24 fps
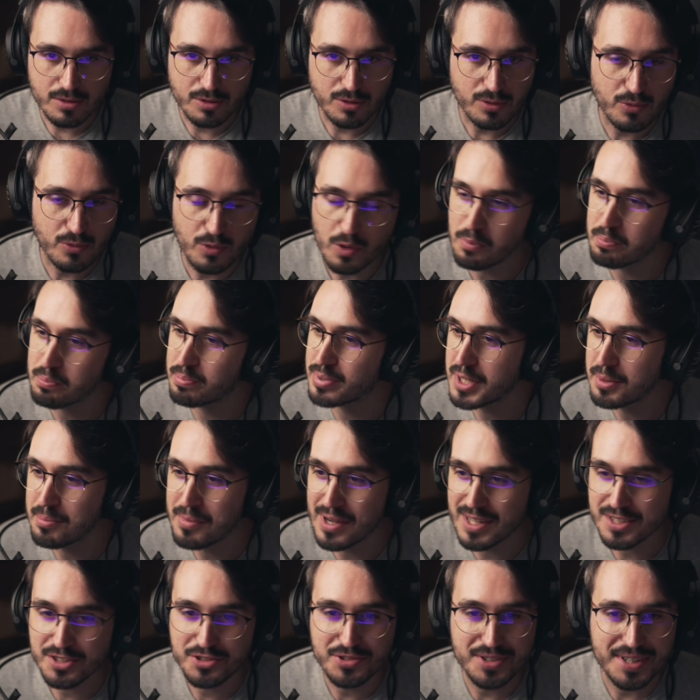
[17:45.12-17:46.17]
so we've pretty
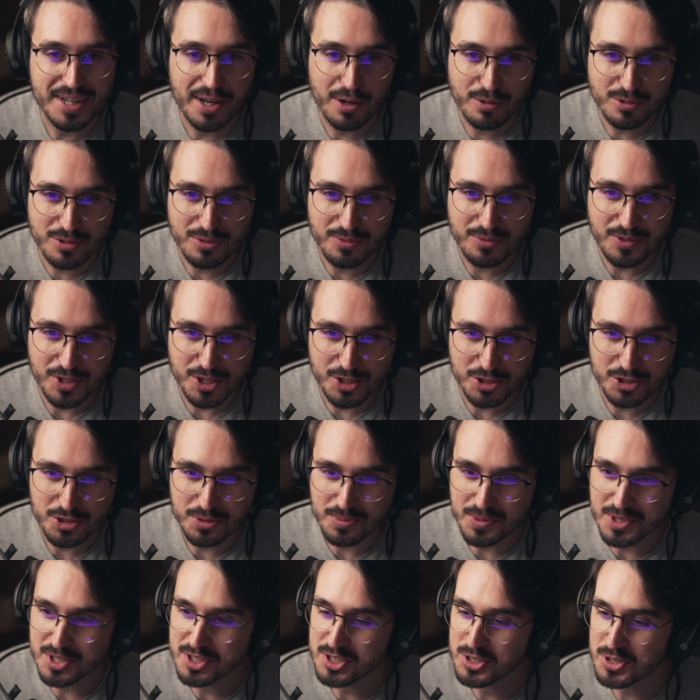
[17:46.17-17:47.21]
much run out of
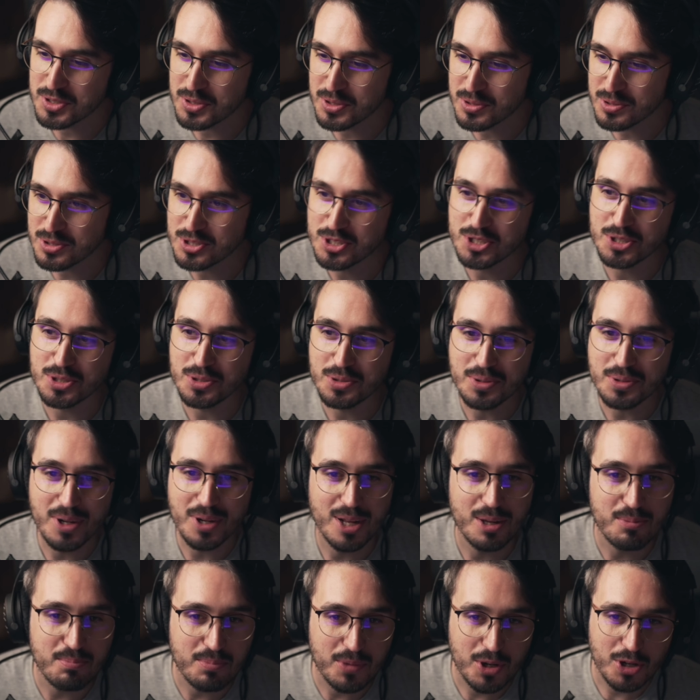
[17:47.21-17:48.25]
instruments to use, so
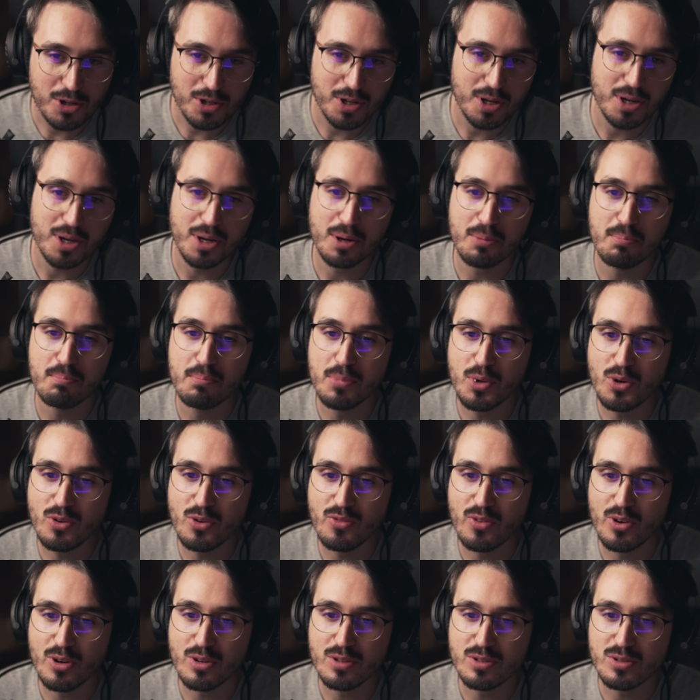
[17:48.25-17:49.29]
I'm gonna
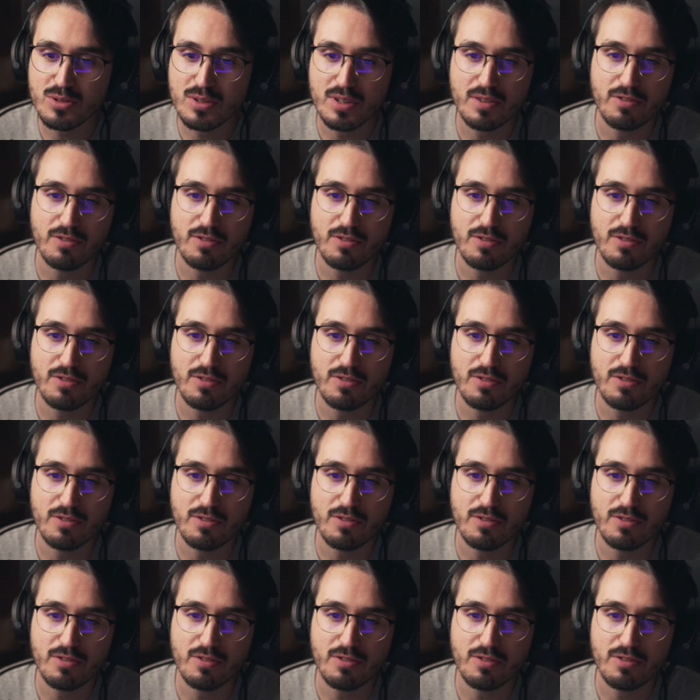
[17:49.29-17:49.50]
move on to the